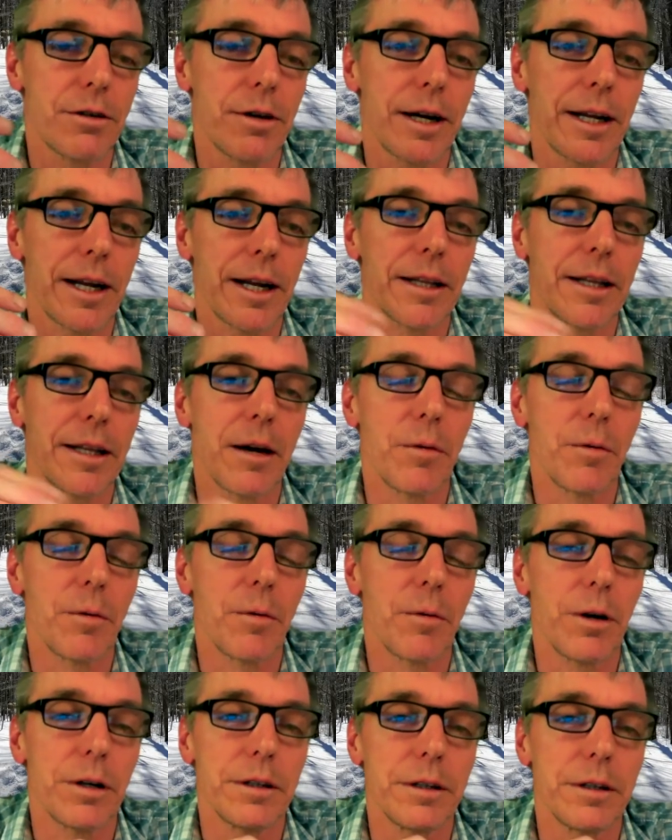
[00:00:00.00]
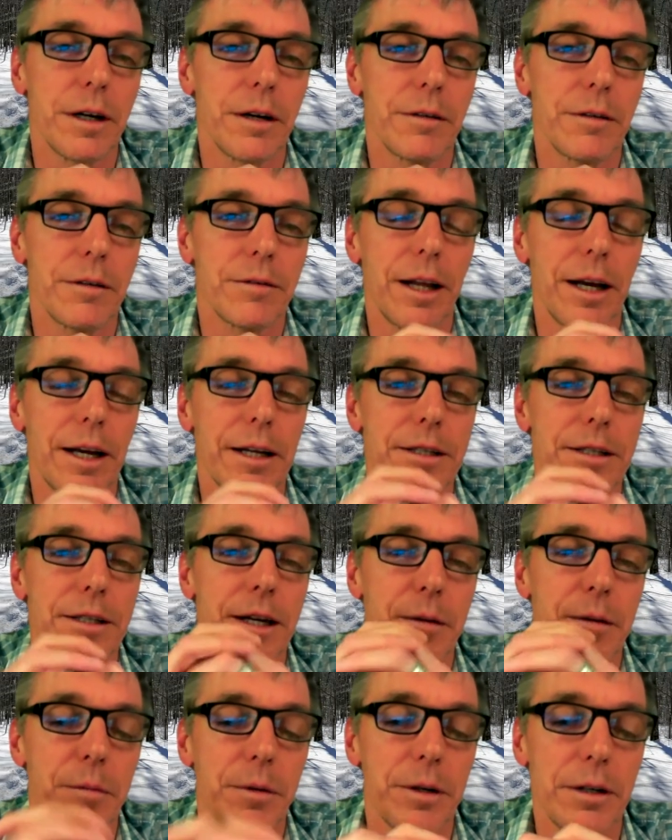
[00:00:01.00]
they try to get that water off the
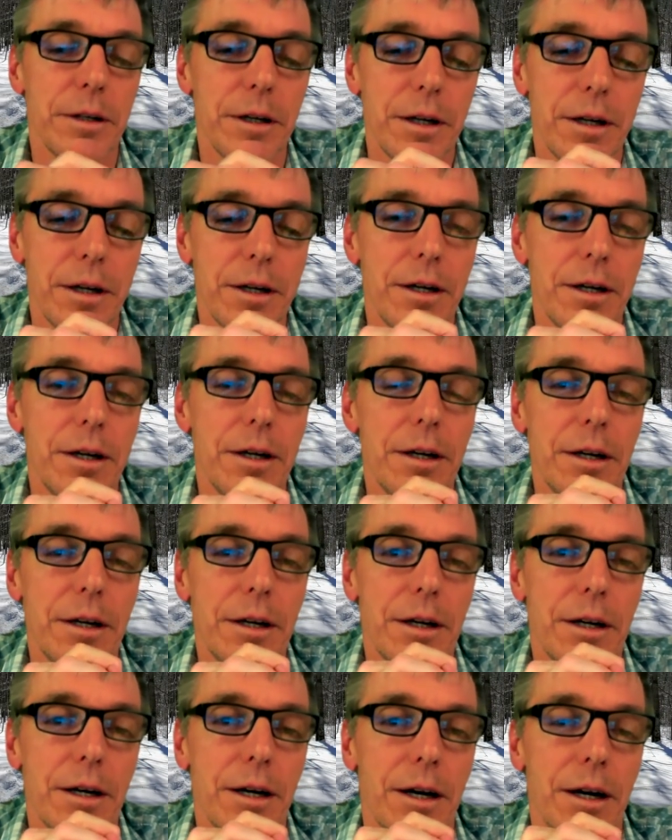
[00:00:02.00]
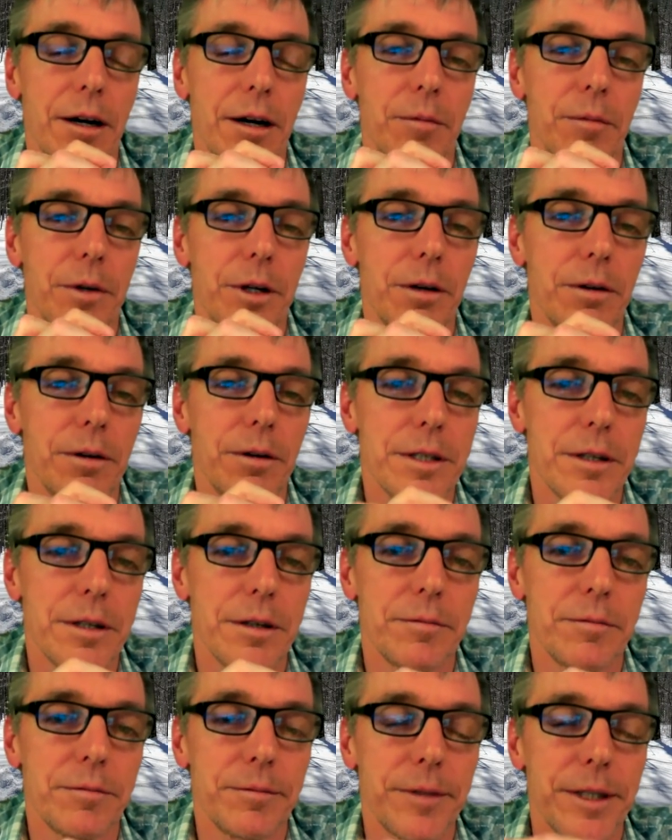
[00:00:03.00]
landscape and um, you know, it's
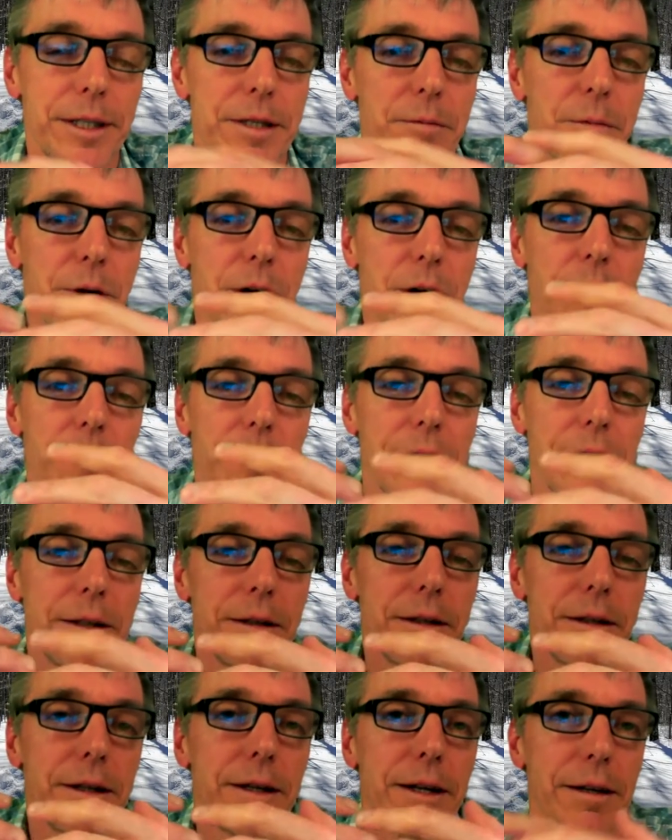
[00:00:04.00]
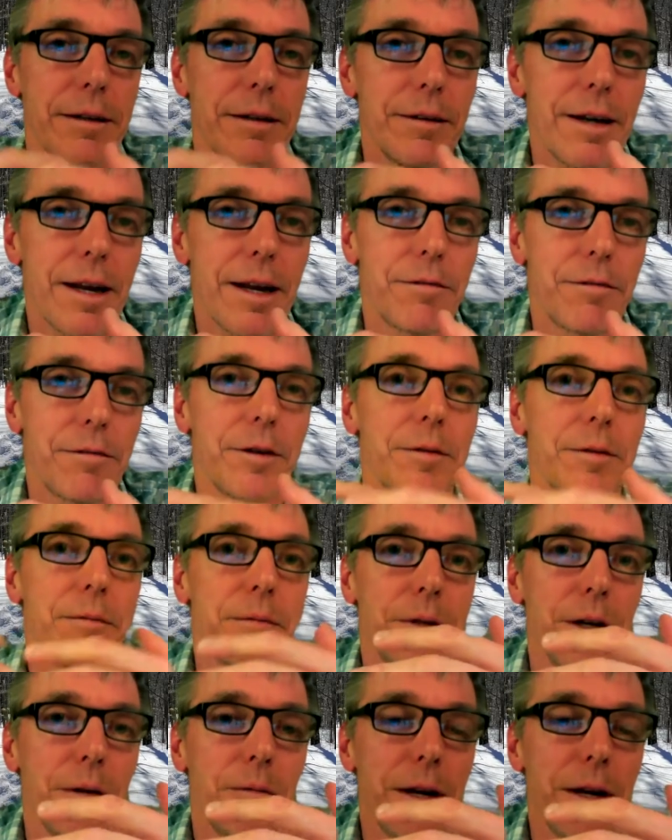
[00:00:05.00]
a it's a problem that that
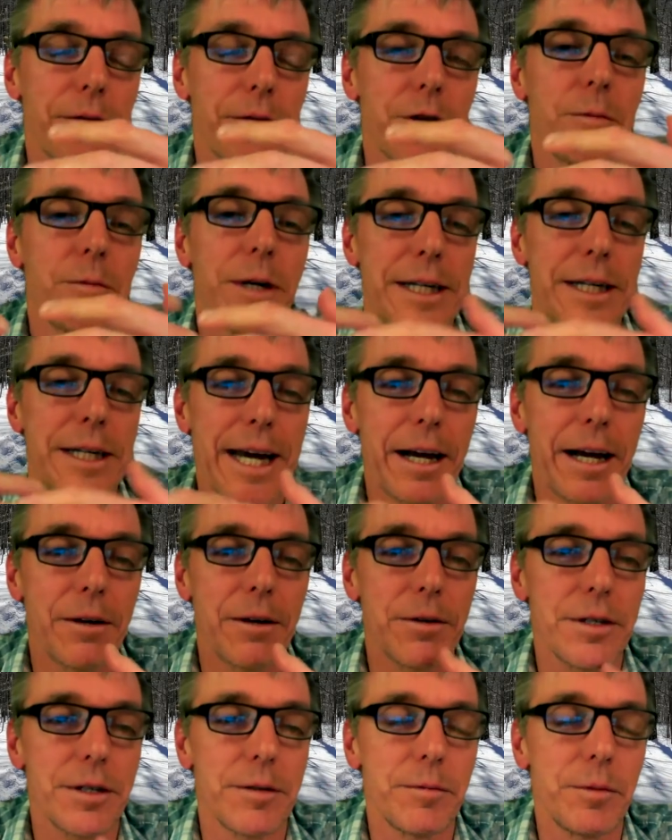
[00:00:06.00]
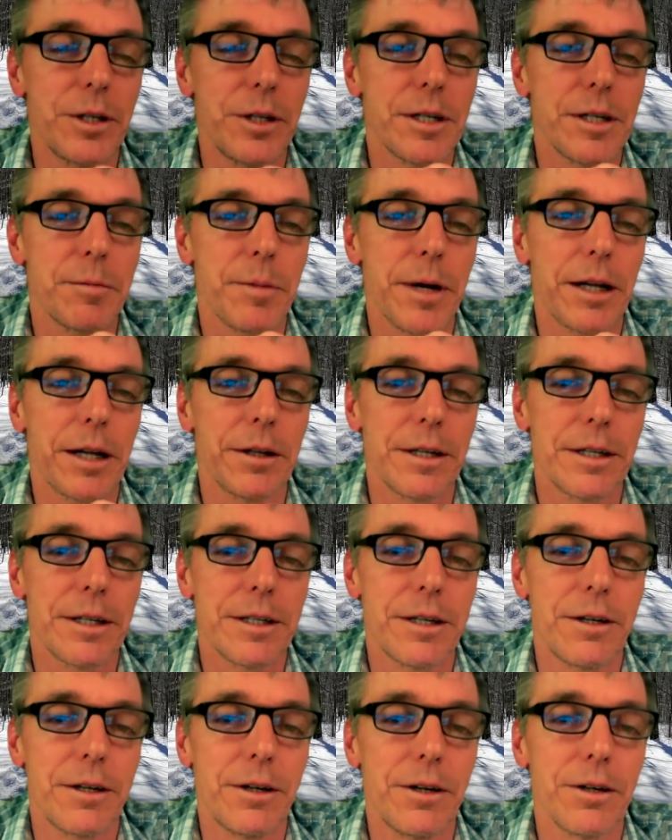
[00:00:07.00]
every you know we have so many towns and
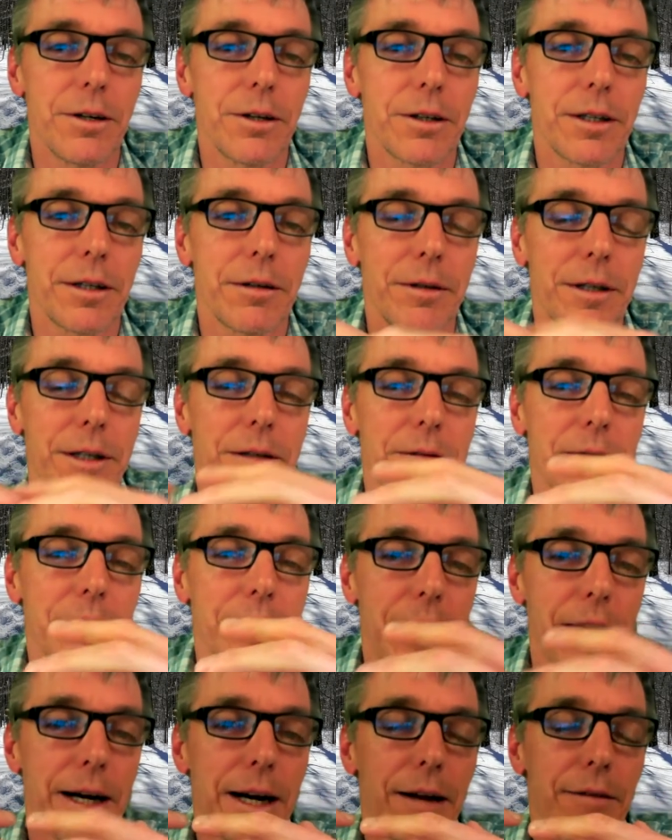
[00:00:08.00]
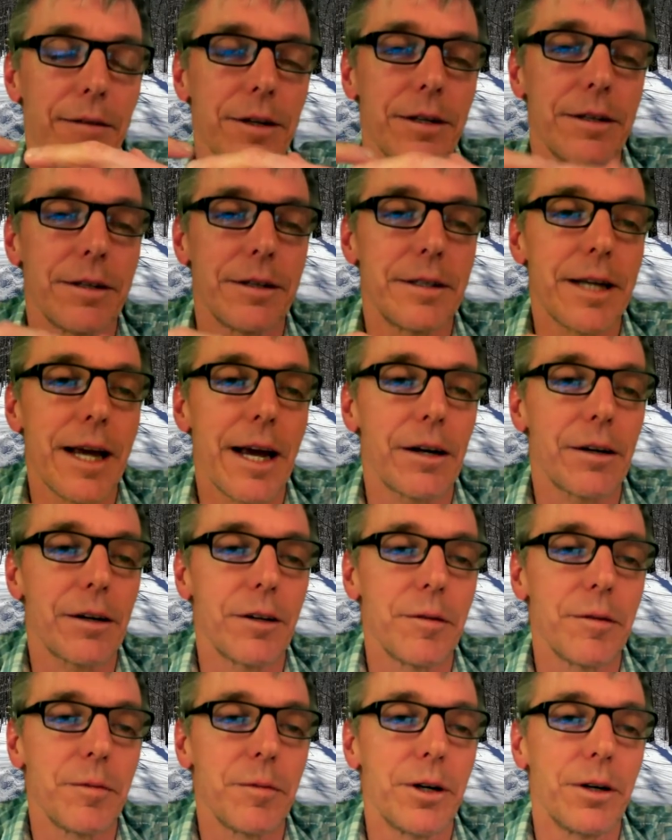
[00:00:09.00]
municipalities in New York that we we kind of have to
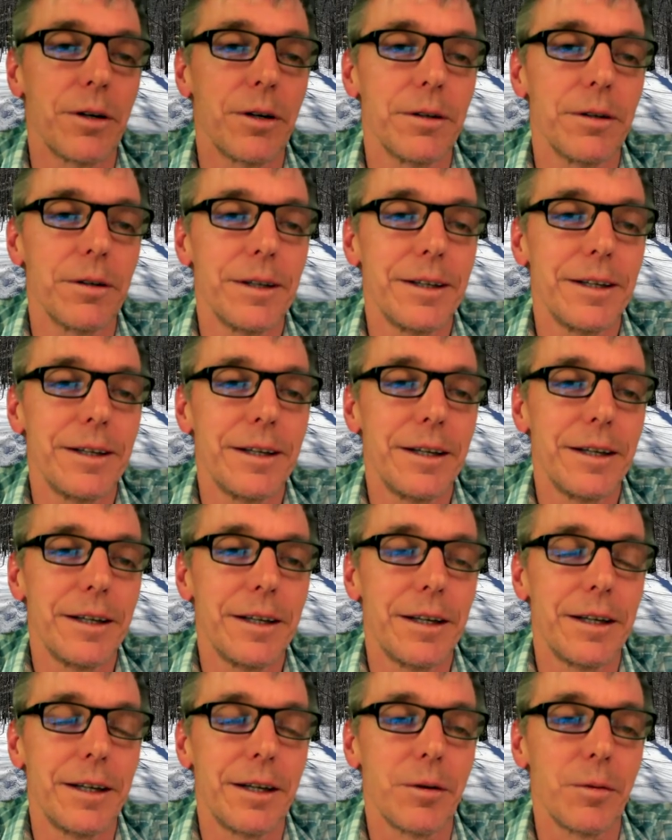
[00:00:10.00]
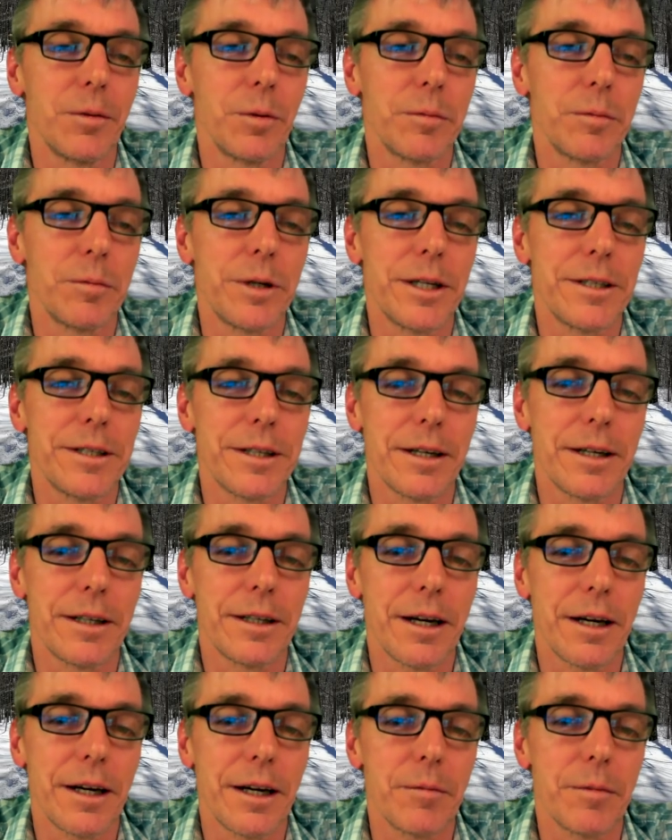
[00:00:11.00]
tackle them all you know, one piece at a
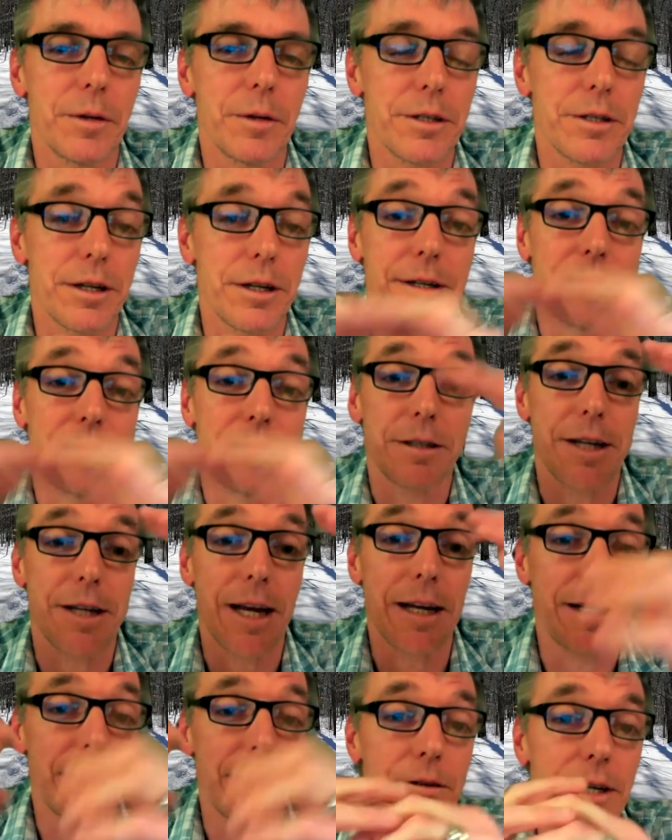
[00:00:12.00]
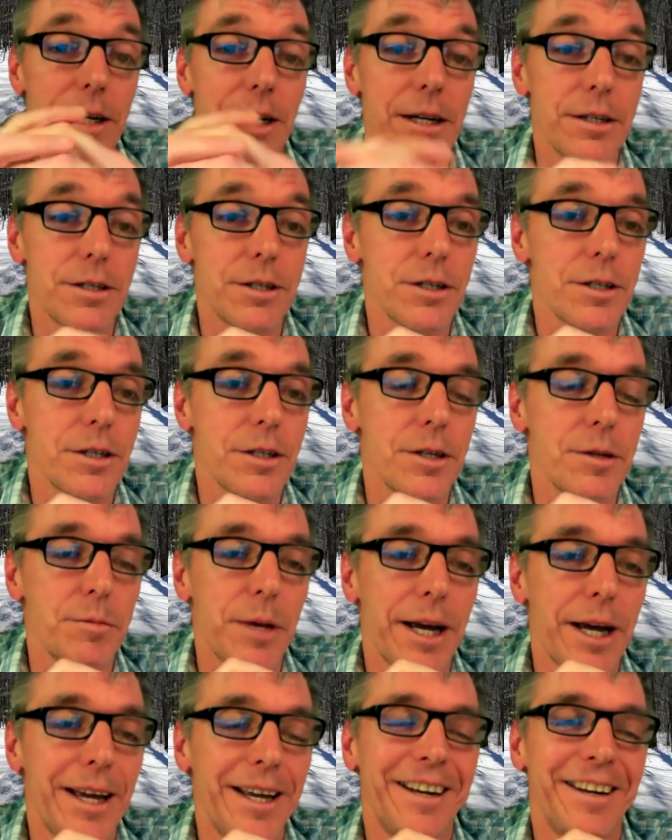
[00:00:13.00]
time because the state DOT is just as
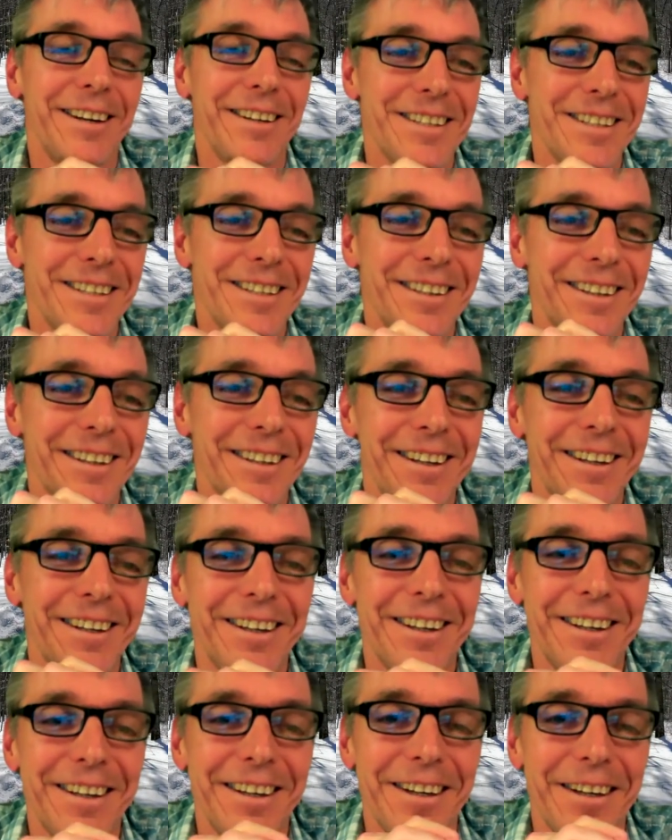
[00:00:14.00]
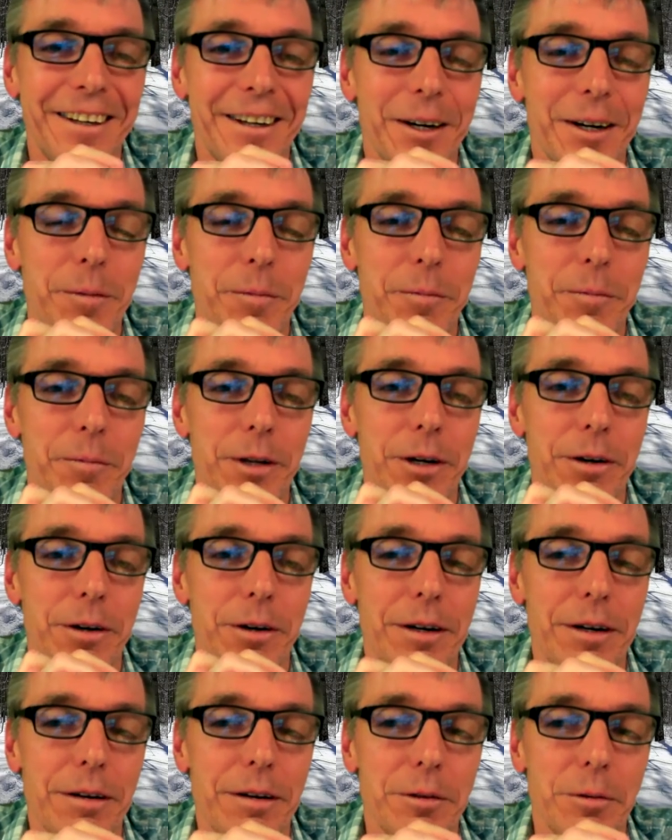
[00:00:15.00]
bad as um, you
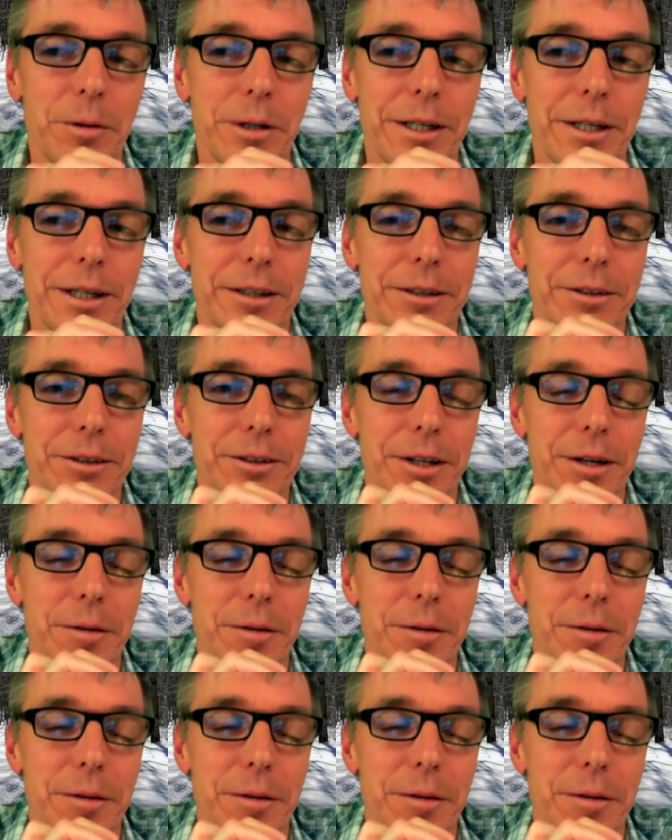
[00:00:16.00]
know everyone else.